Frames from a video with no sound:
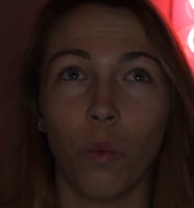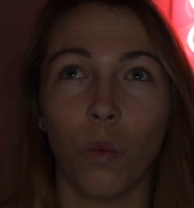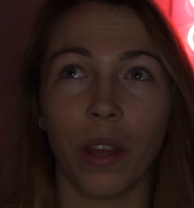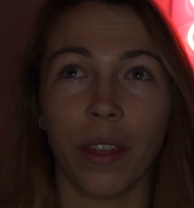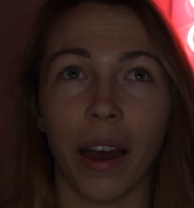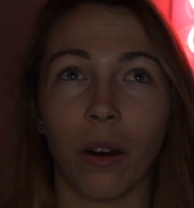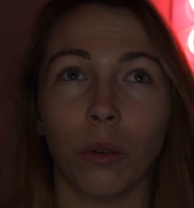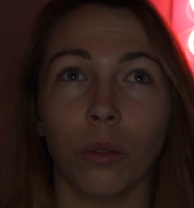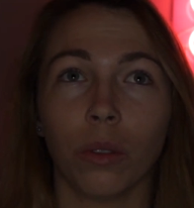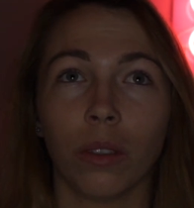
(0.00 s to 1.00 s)

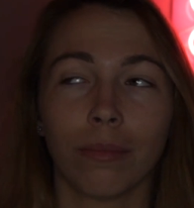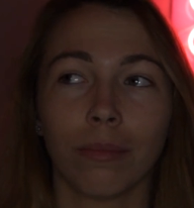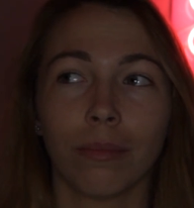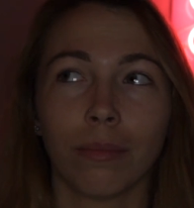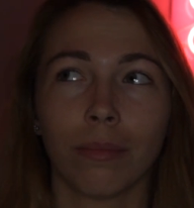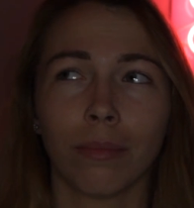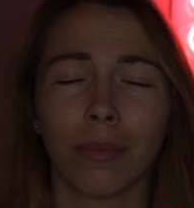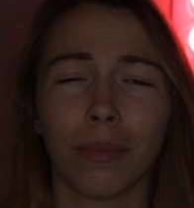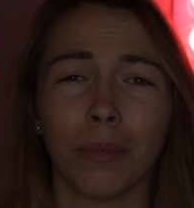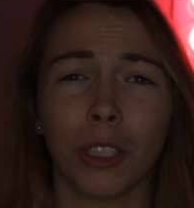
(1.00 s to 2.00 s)
without
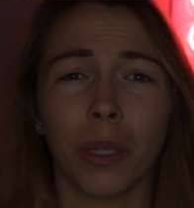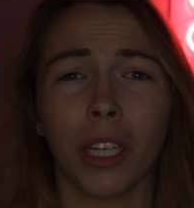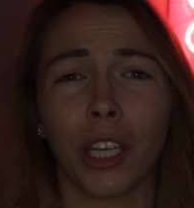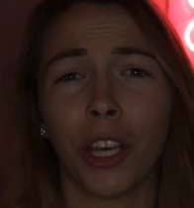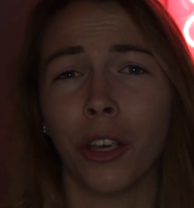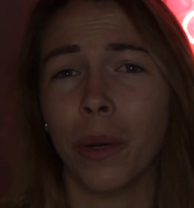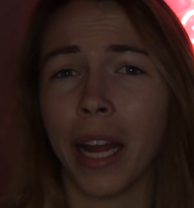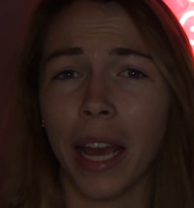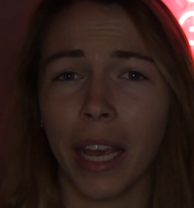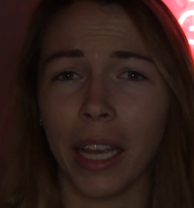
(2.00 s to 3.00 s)
doing a
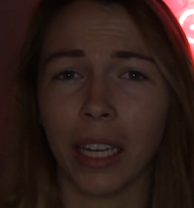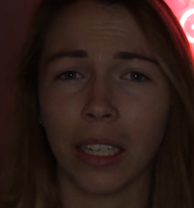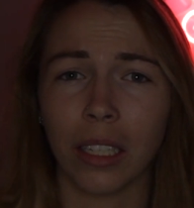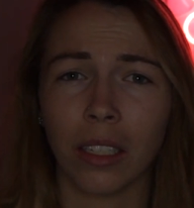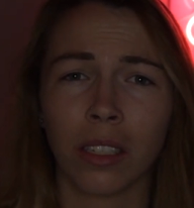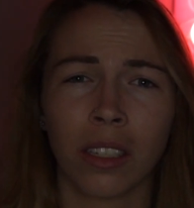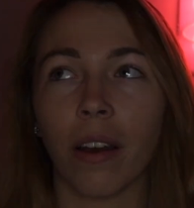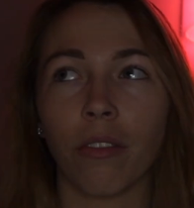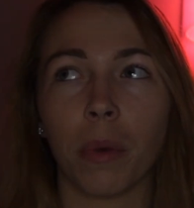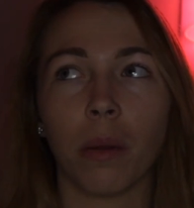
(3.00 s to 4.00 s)
Q&A, and
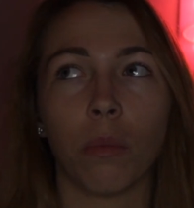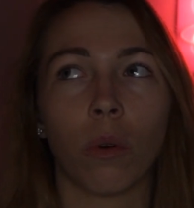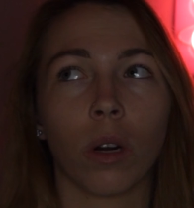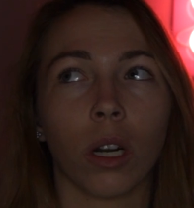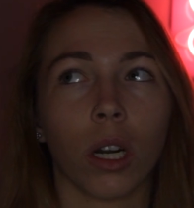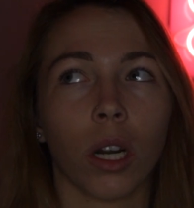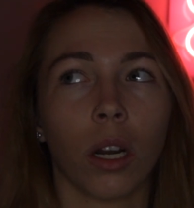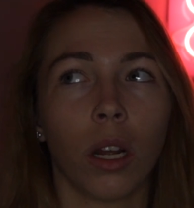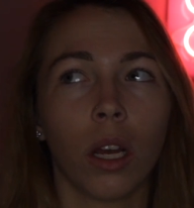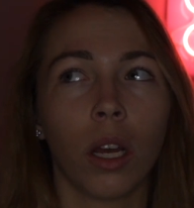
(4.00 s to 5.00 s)
so I've been more